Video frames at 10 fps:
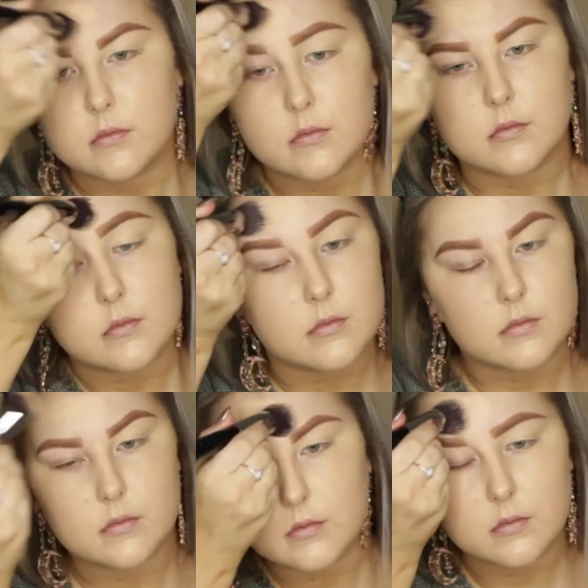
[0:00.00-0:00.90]

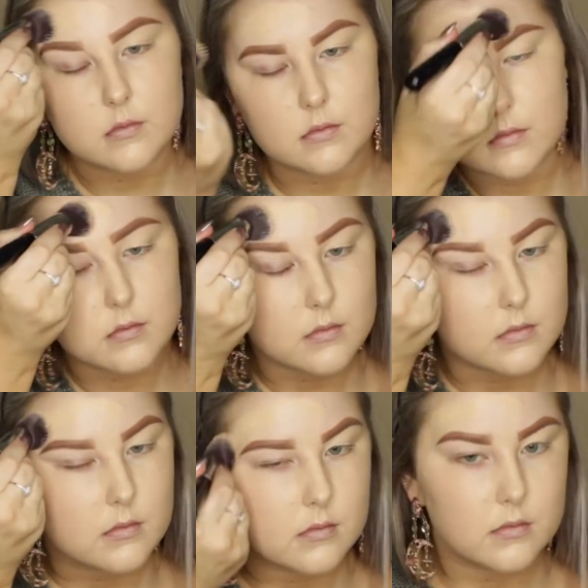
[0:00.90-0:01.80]

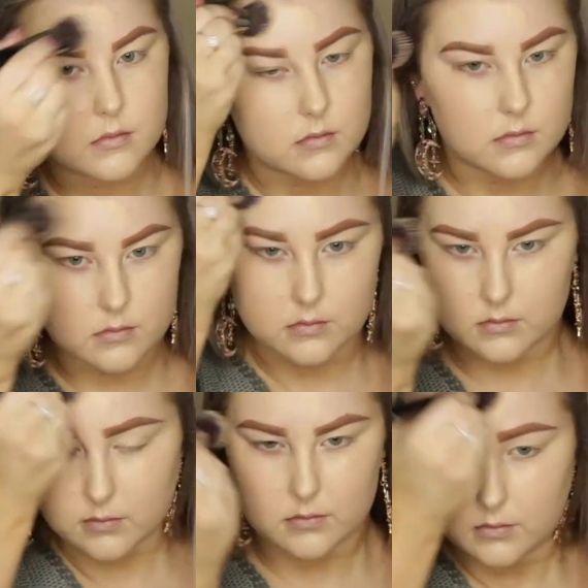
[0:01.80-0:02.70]

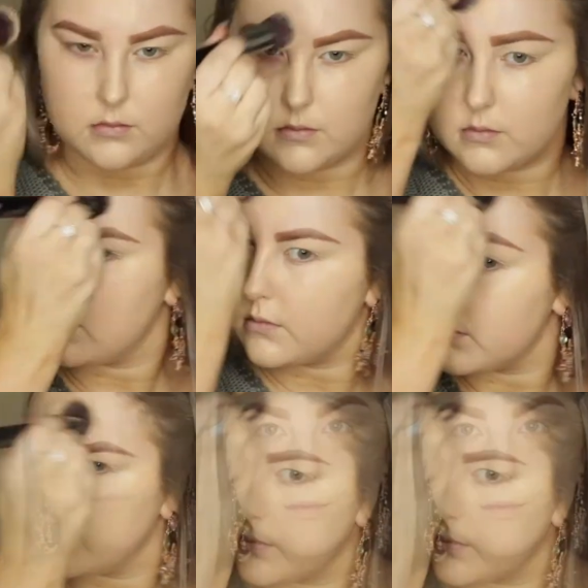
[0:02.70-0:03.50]
No one is speaking in this clip.